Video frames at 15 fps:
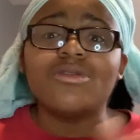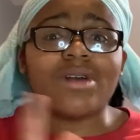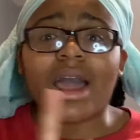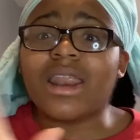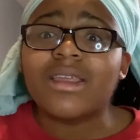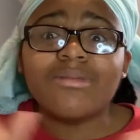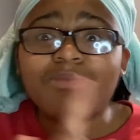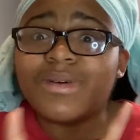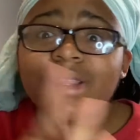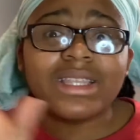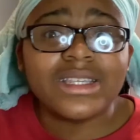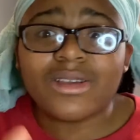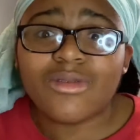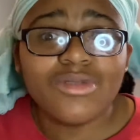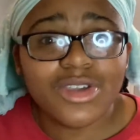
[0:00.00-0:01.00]
do, I didn't put
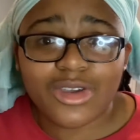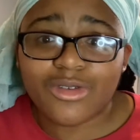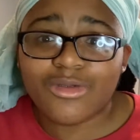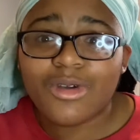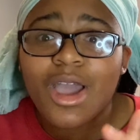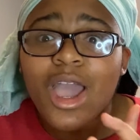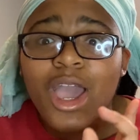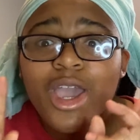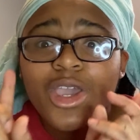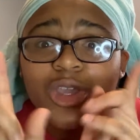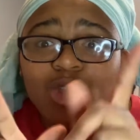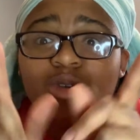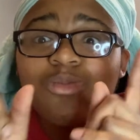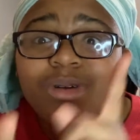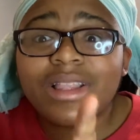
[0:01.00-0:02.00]
this on you.
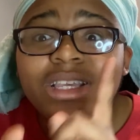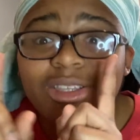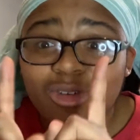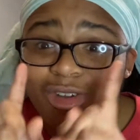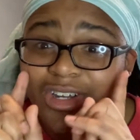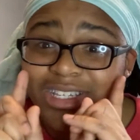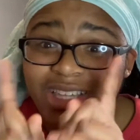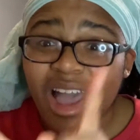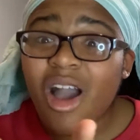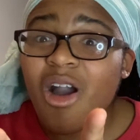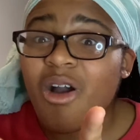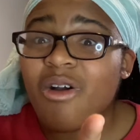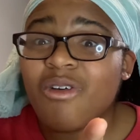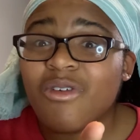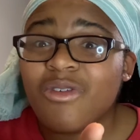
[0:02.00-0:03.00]
You put this on
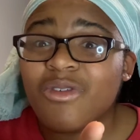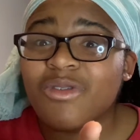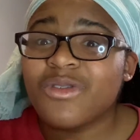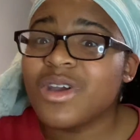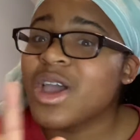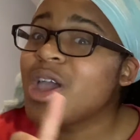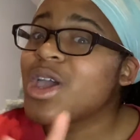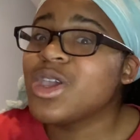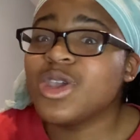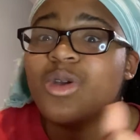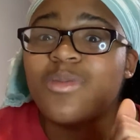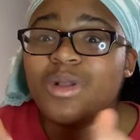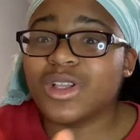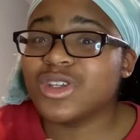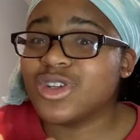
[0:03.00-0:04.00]
yourself. You
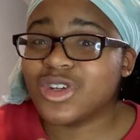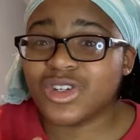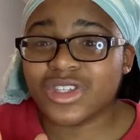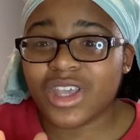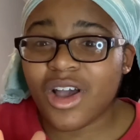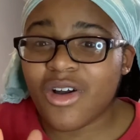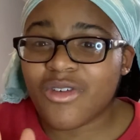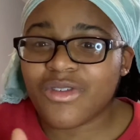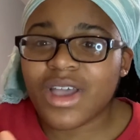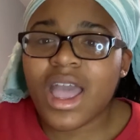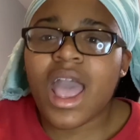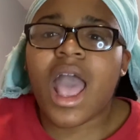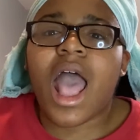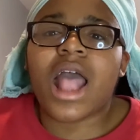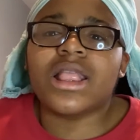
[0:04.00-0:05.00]
put this yourself.
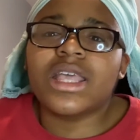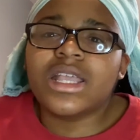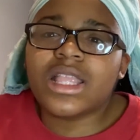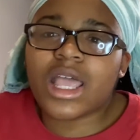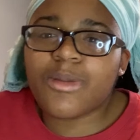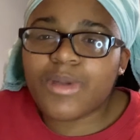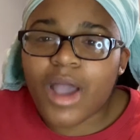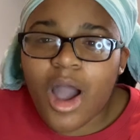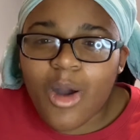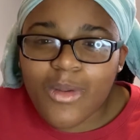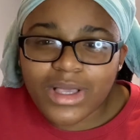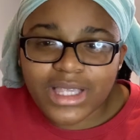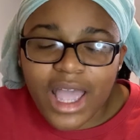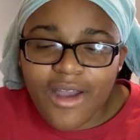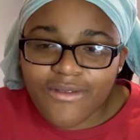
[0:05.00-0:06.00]
And then they be
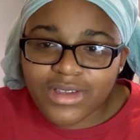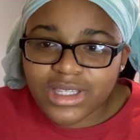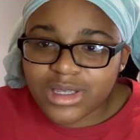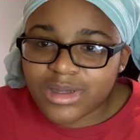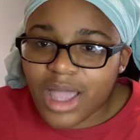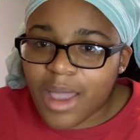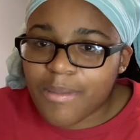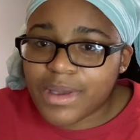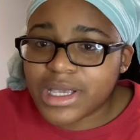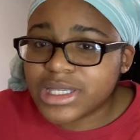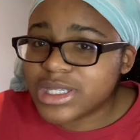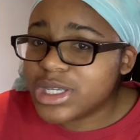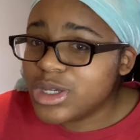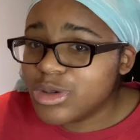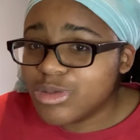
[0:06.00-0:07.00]
always having some type of
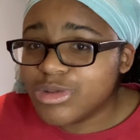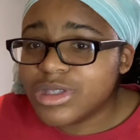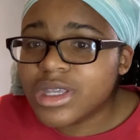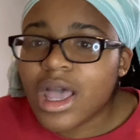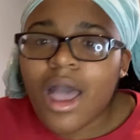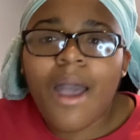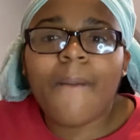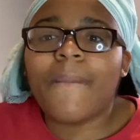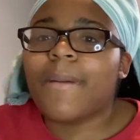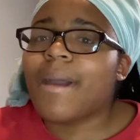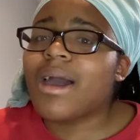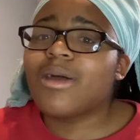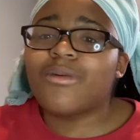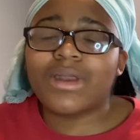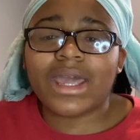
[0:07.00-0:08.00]
excuse. Baby,
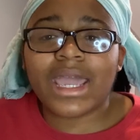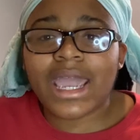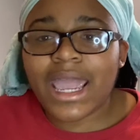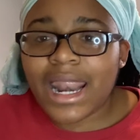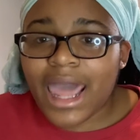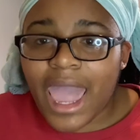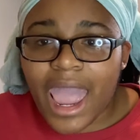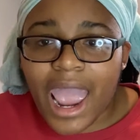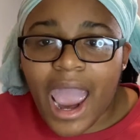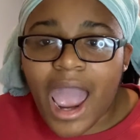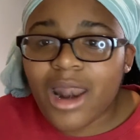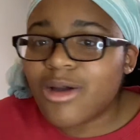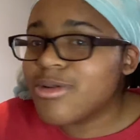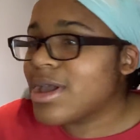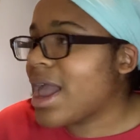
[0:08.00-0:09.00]
I don't want to hear that. I
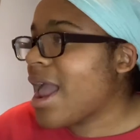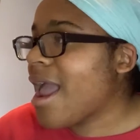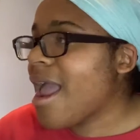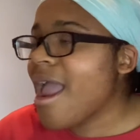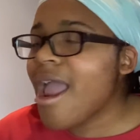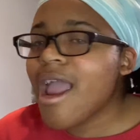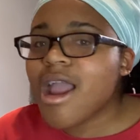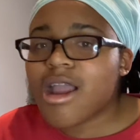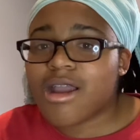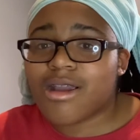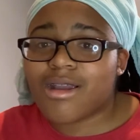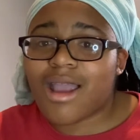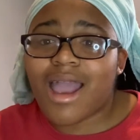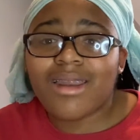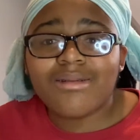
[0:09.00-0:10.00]
don't
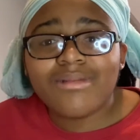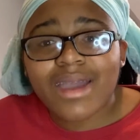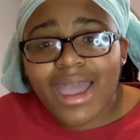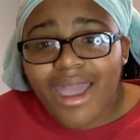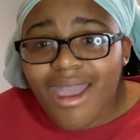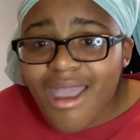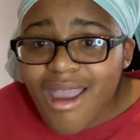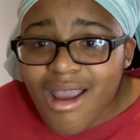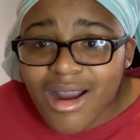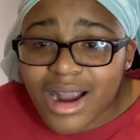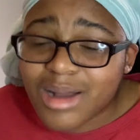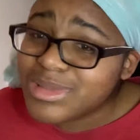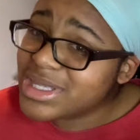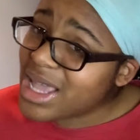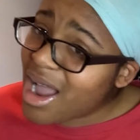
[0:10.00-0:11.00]
care. I don't care.
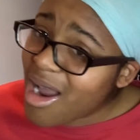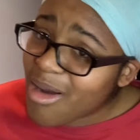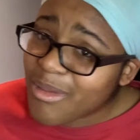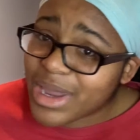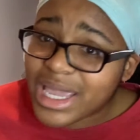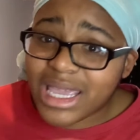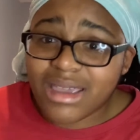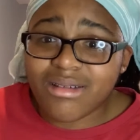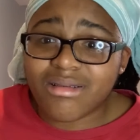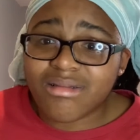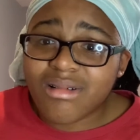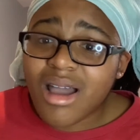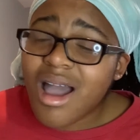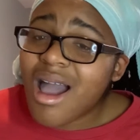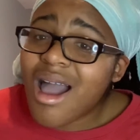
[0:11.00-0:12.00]
I'm sorry.
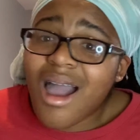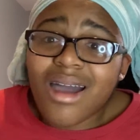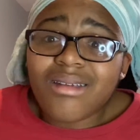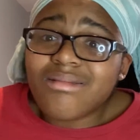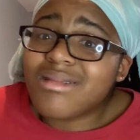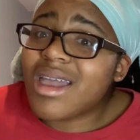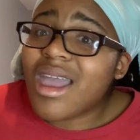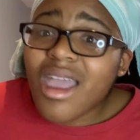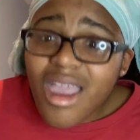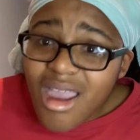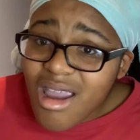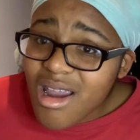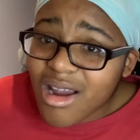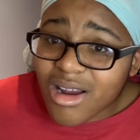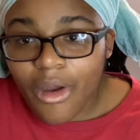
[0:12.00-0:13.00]
I don't
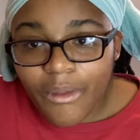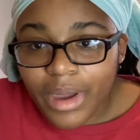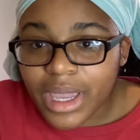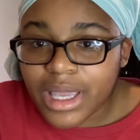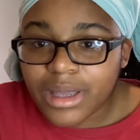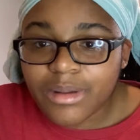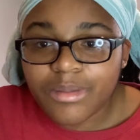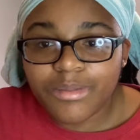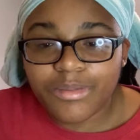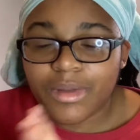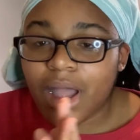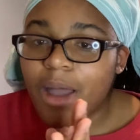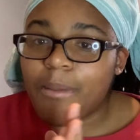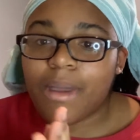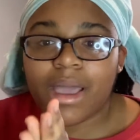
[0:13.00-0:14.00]
care. Sorry.
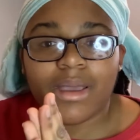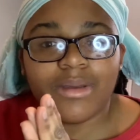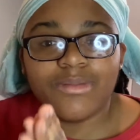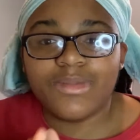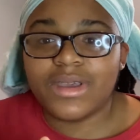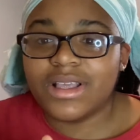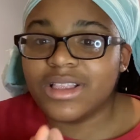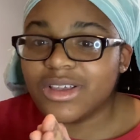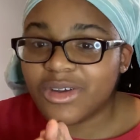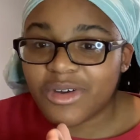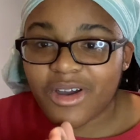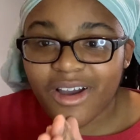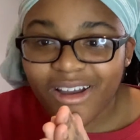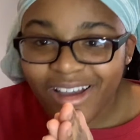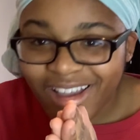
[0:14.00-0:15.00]
I may be a
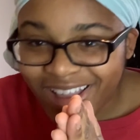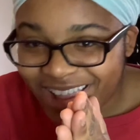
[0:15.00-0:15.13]
little,